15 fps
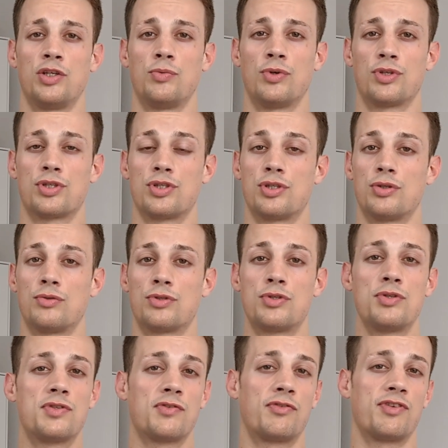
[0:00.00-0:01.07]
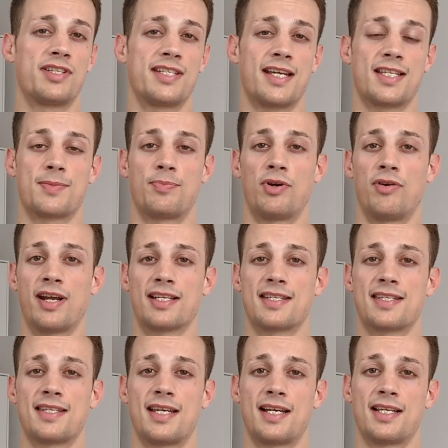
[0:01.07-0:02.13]
You want to do 2 to 3 sets per
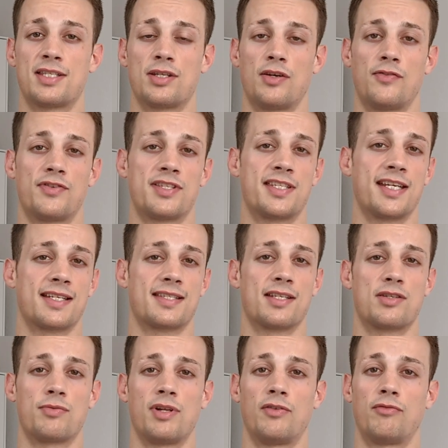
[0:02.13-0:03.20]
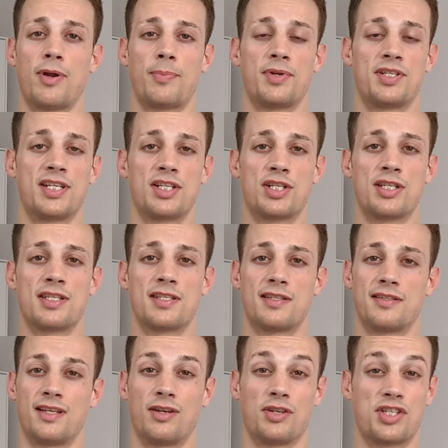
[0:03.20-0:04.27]
exercise of 6 to 12 repetitions
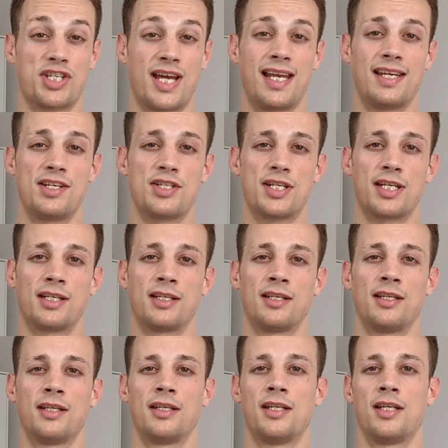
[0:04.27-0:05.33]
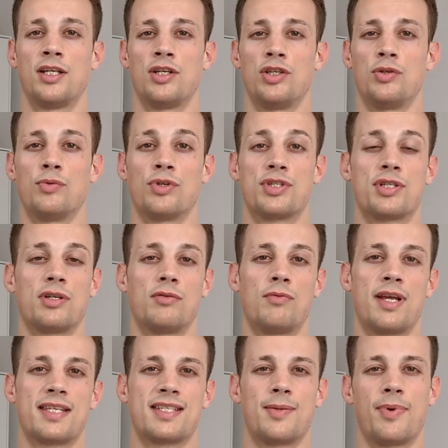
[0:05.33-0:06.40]
that are challenging. You want to
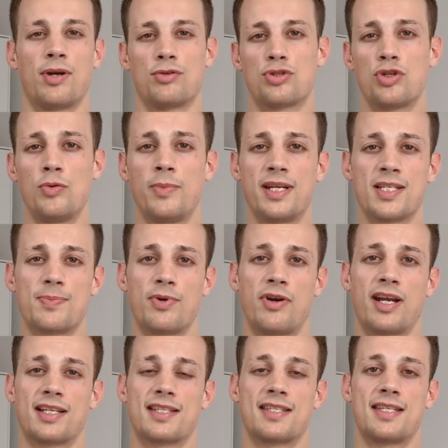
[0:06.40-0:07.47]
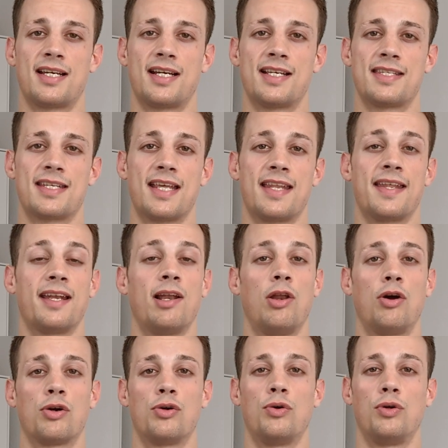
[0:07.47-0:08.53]
rest about 2 minutes per exercise and then
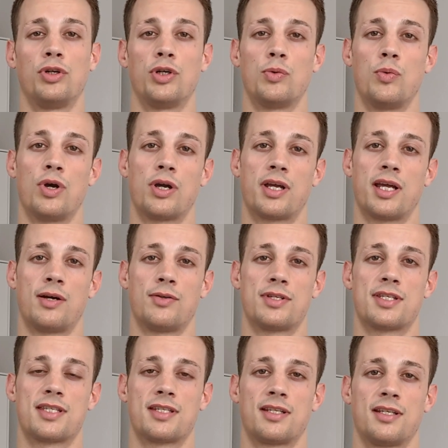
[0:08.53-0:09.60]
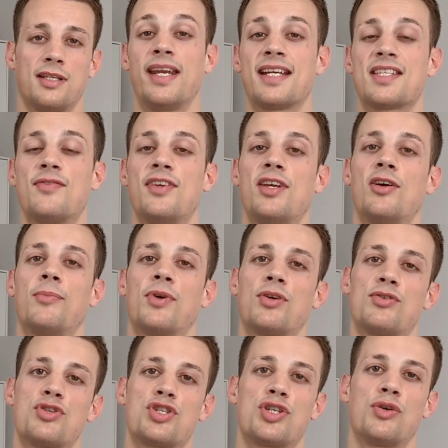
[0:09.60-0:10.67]
log all your workouts. In my next video, I'm
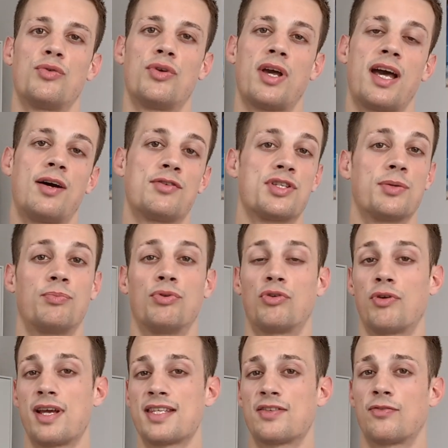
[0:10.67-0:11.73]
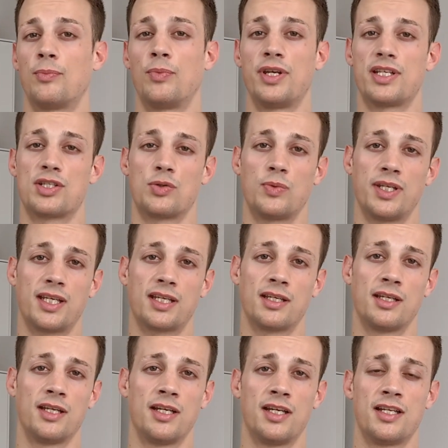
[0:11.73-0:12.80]
going to show you how to progress from week to week
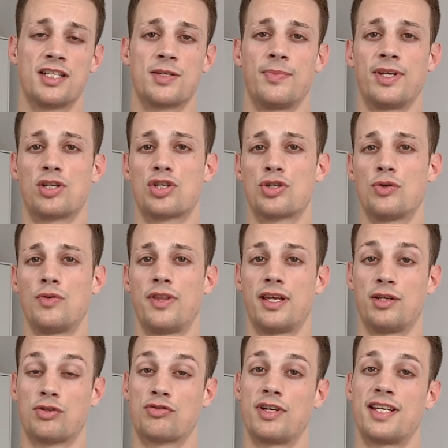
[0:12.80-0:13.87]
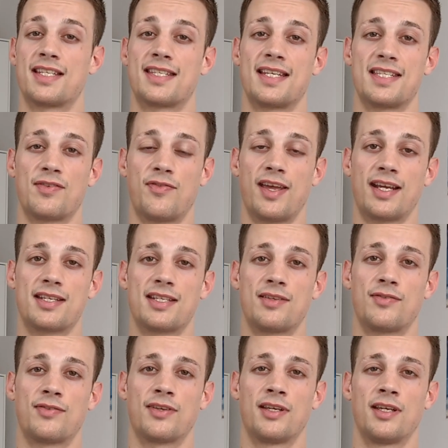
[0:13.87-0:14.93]
to make sure that your training stays
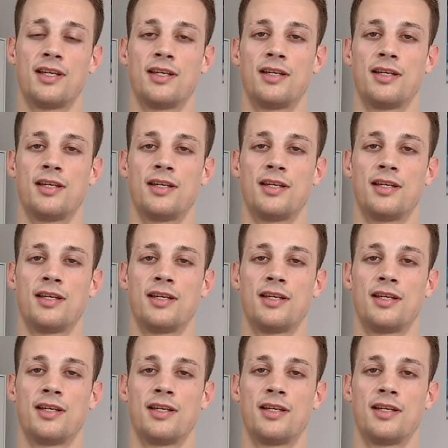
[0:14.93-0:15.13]
effective.